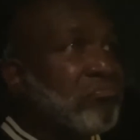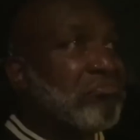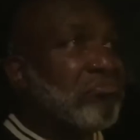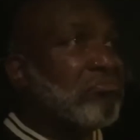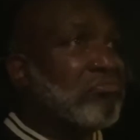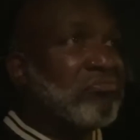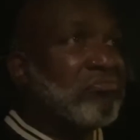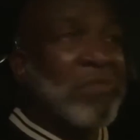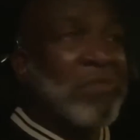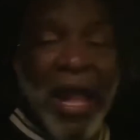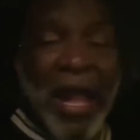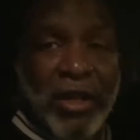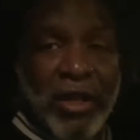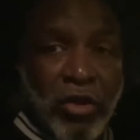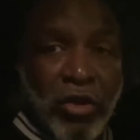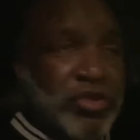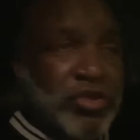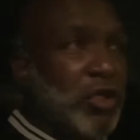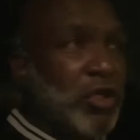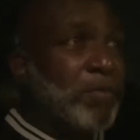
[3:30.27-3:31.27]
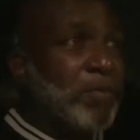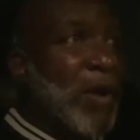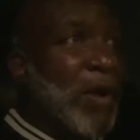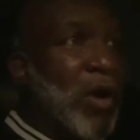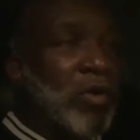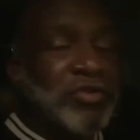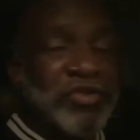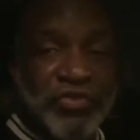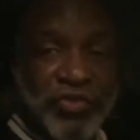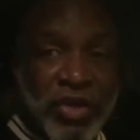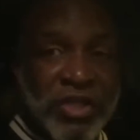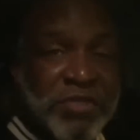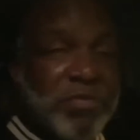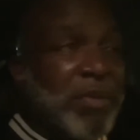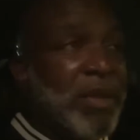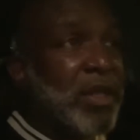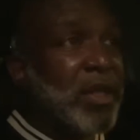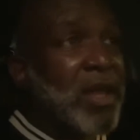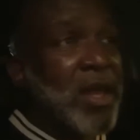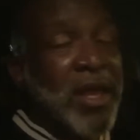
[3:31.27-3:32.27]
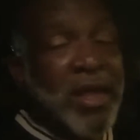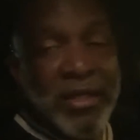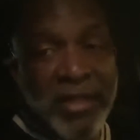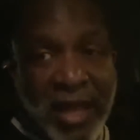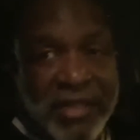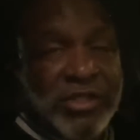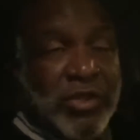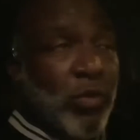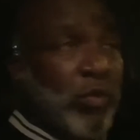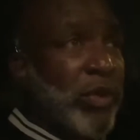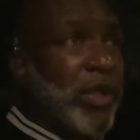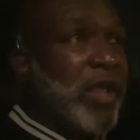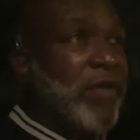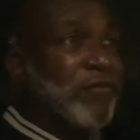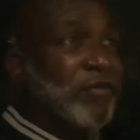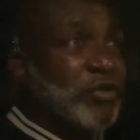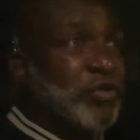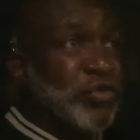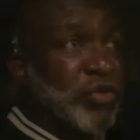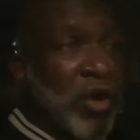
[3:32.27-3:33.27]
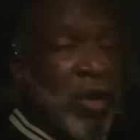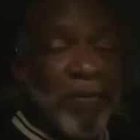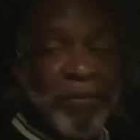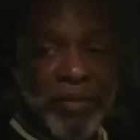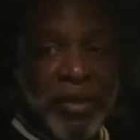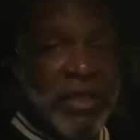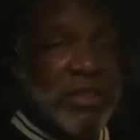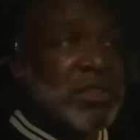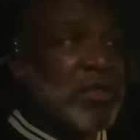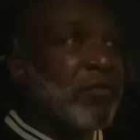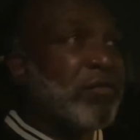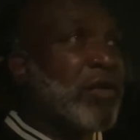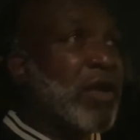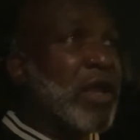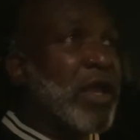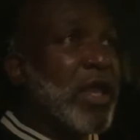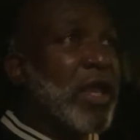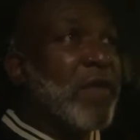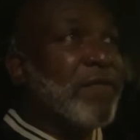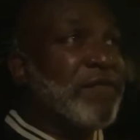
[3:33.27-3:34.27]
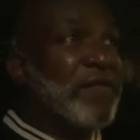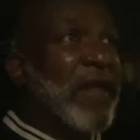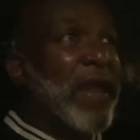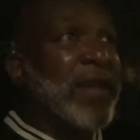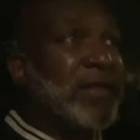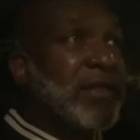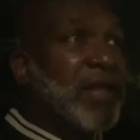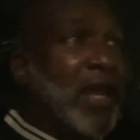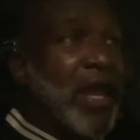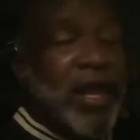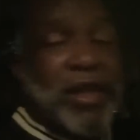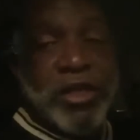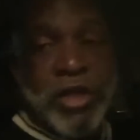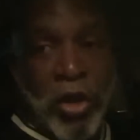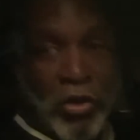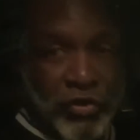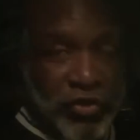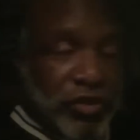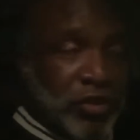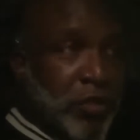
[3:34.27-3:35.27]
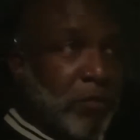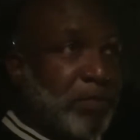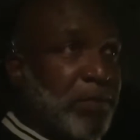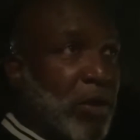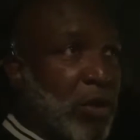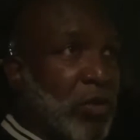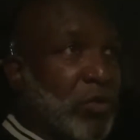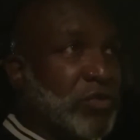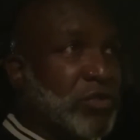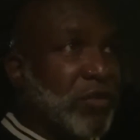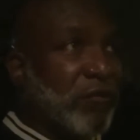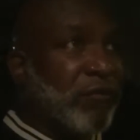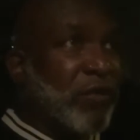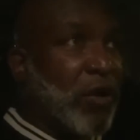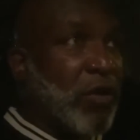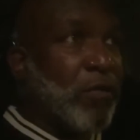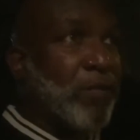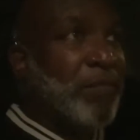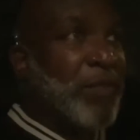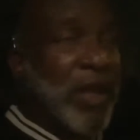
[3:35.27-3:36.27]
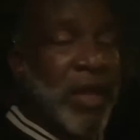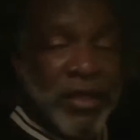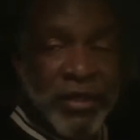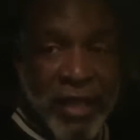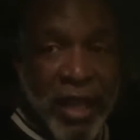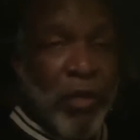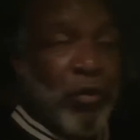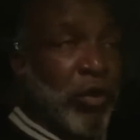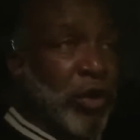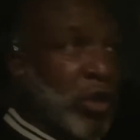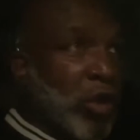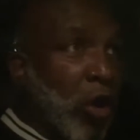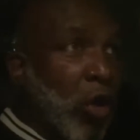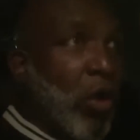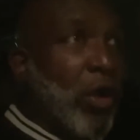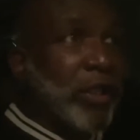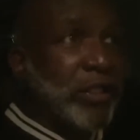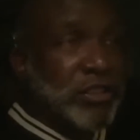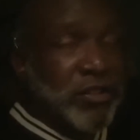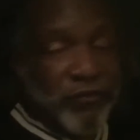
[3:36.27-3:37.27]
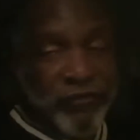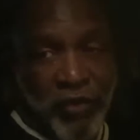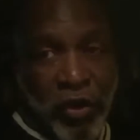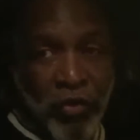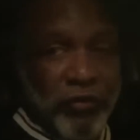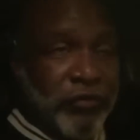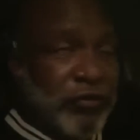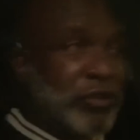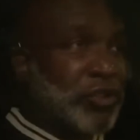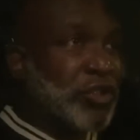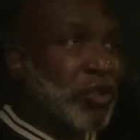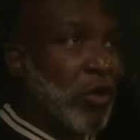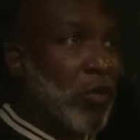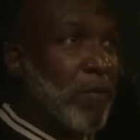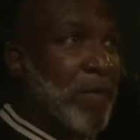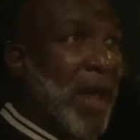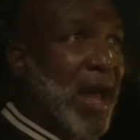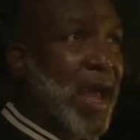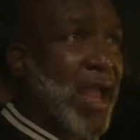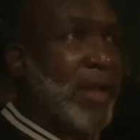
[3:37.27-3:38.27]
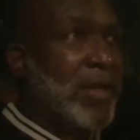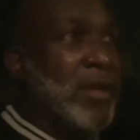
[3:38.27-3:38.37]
not go to the polls. Trust me, that's a win for Trump, because if they did go to the polls to vote, they were going to vote for Joe Biden.